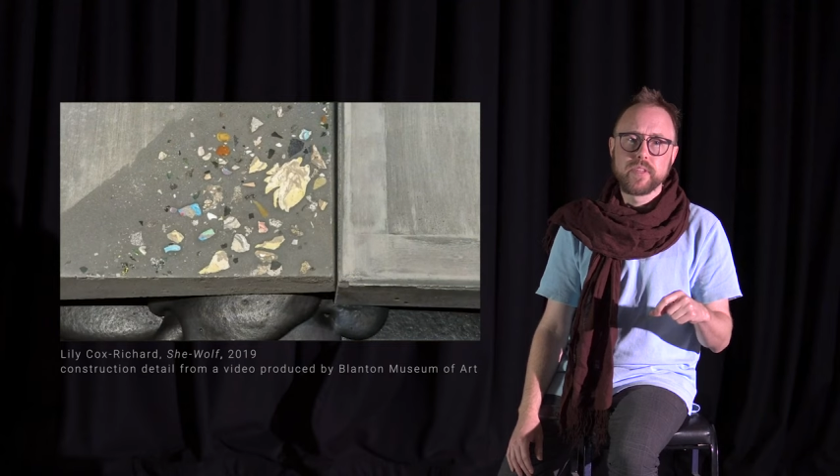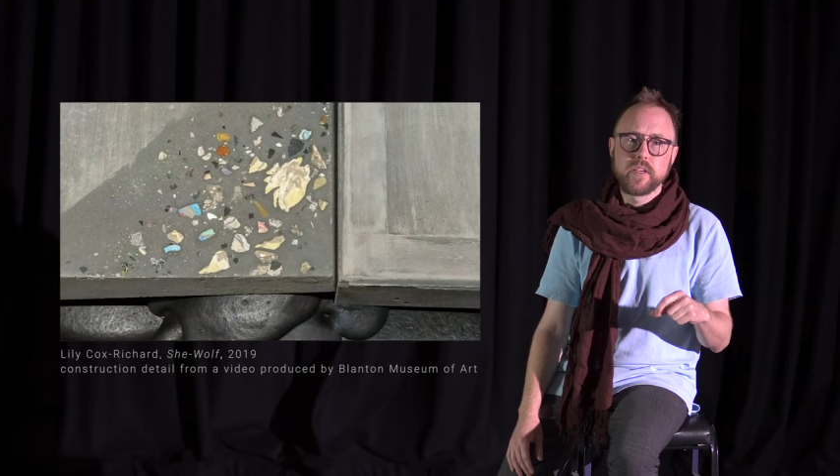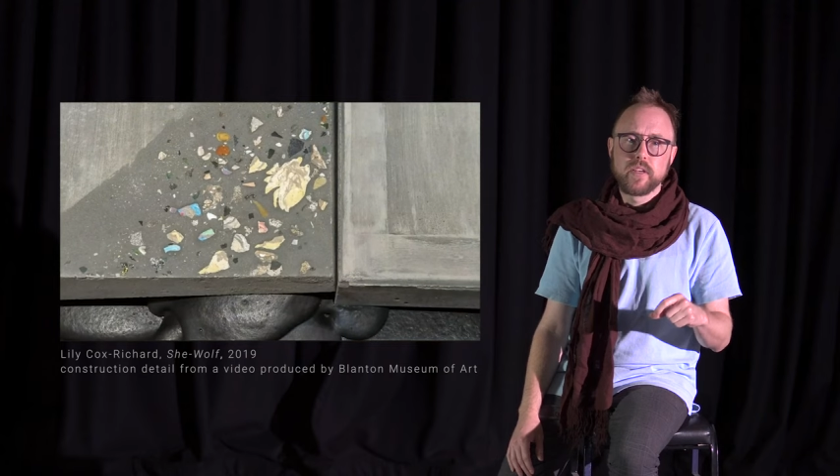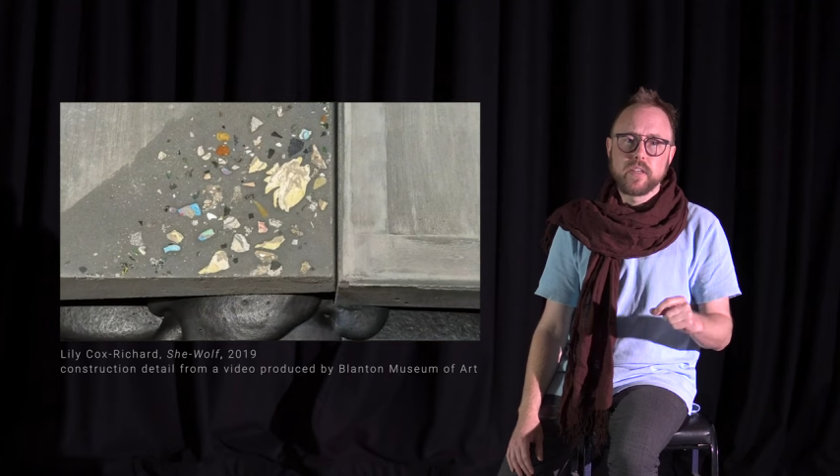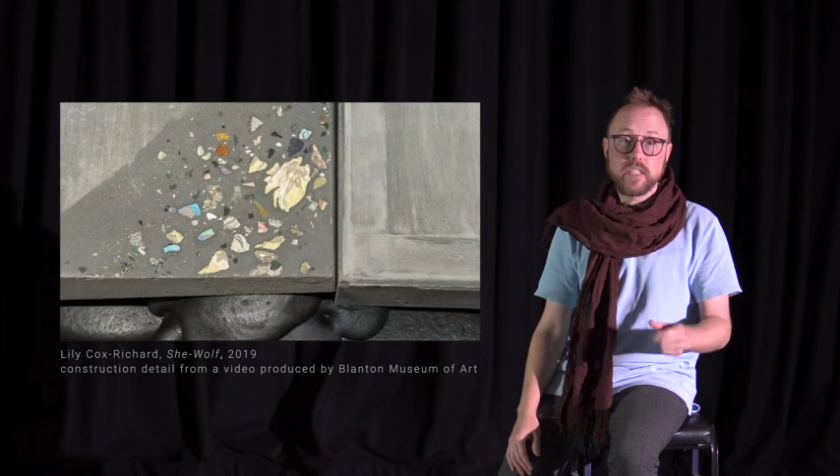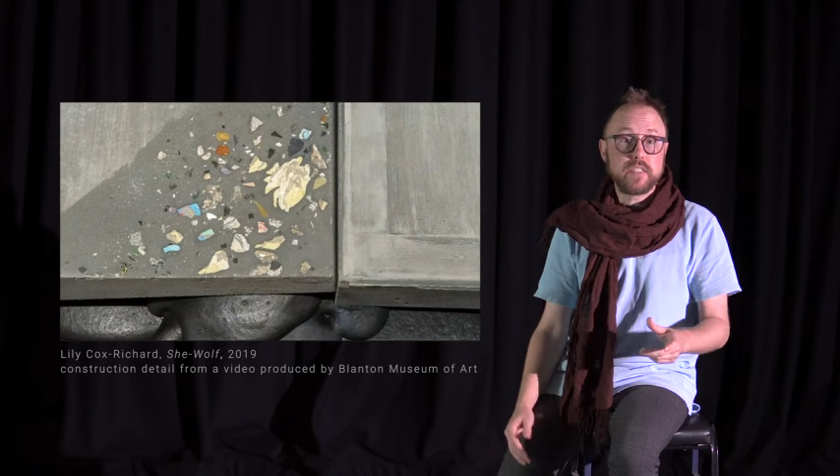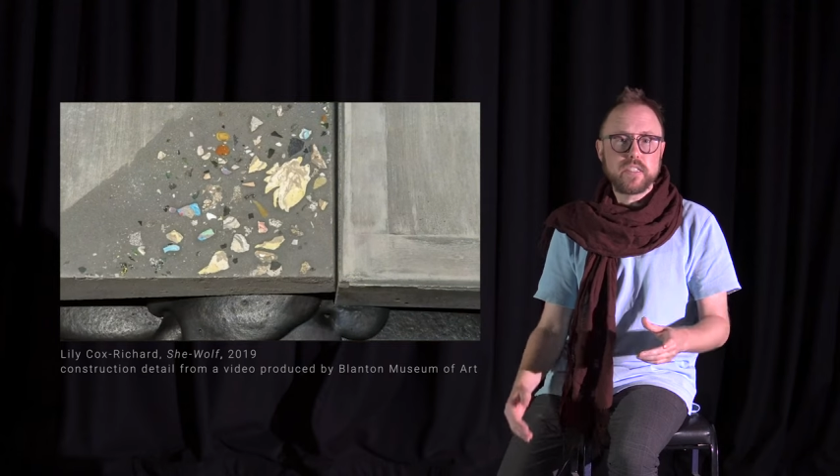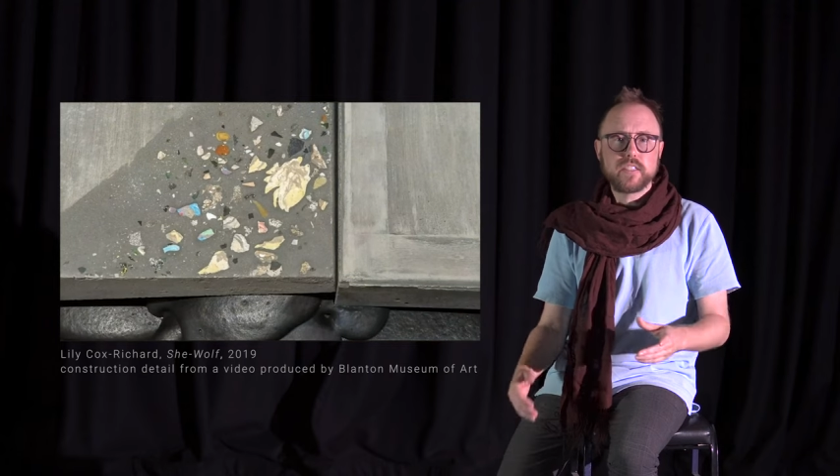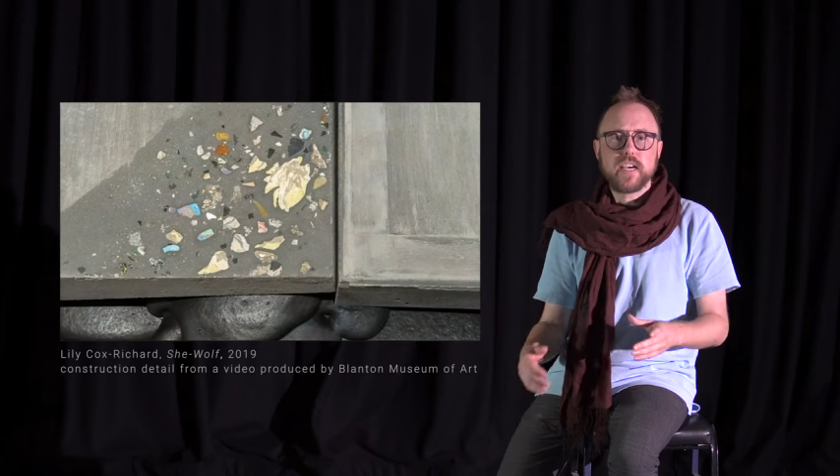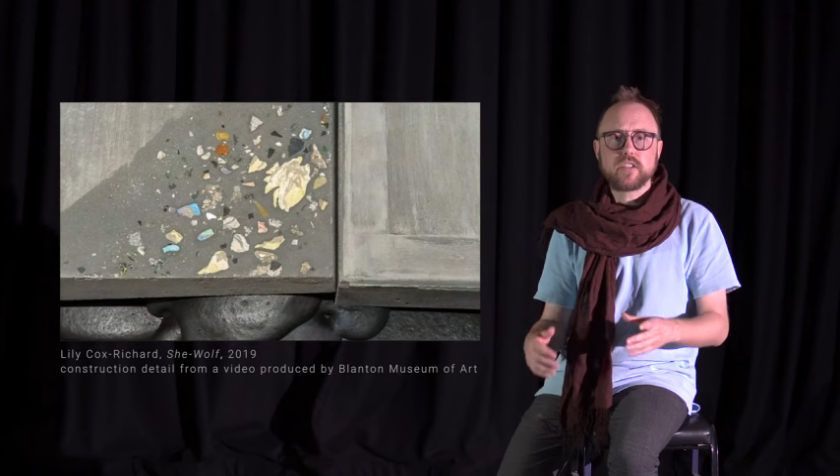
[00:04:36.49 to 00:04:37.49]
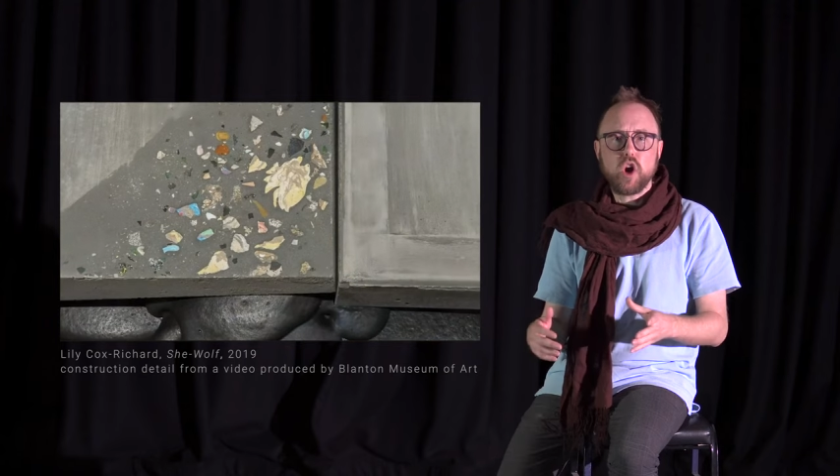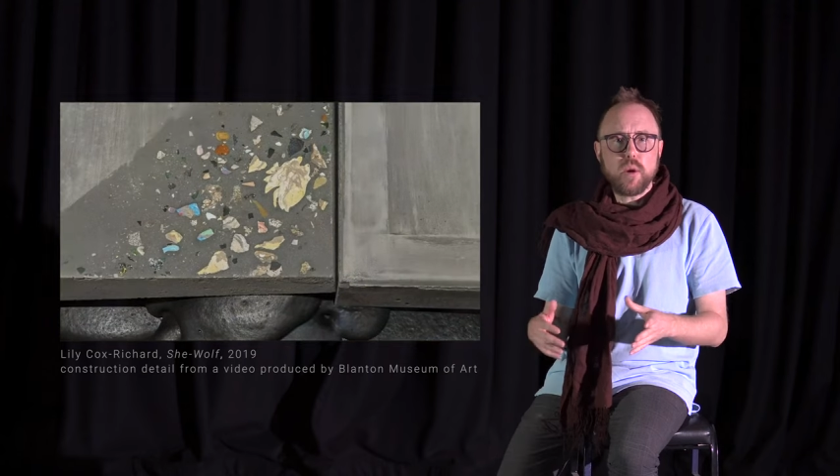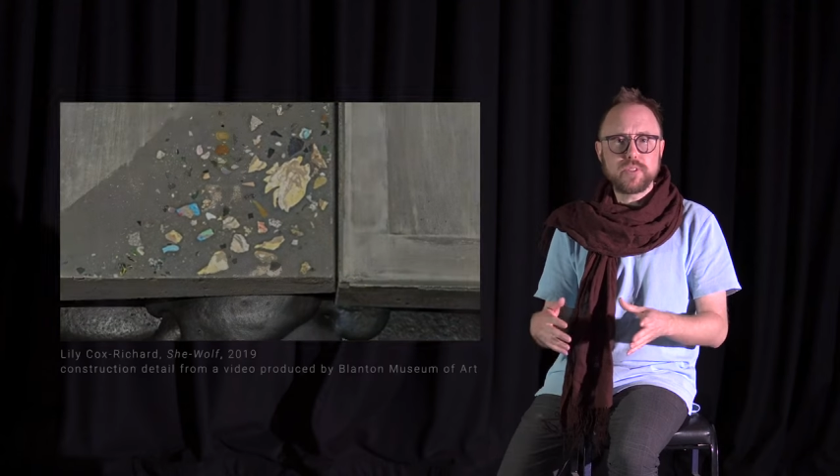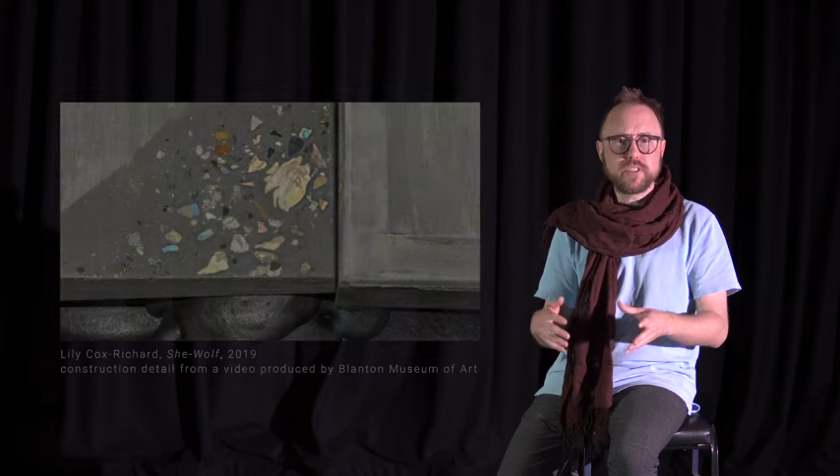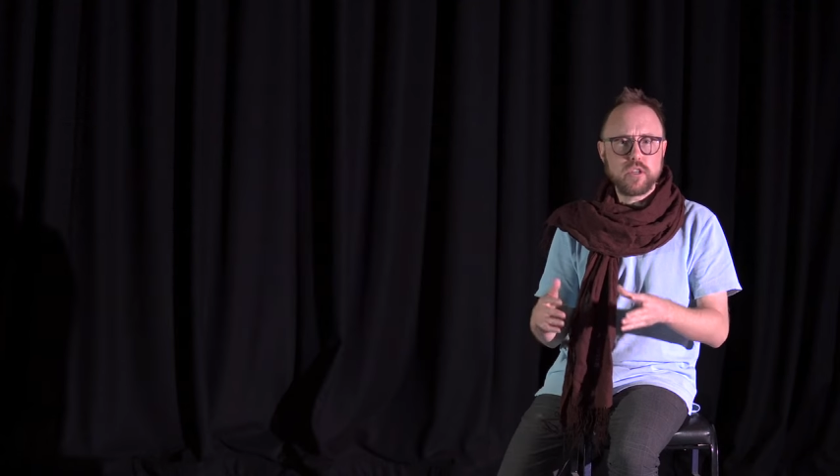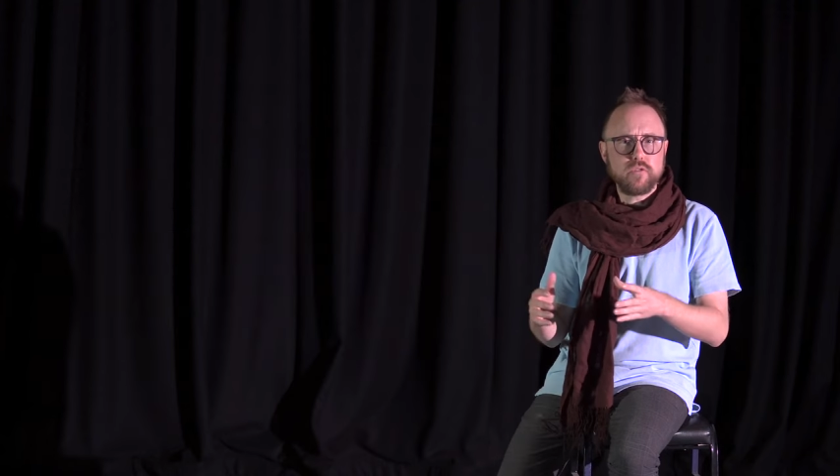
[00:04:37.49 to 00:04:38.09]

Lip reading: It is the exact opposite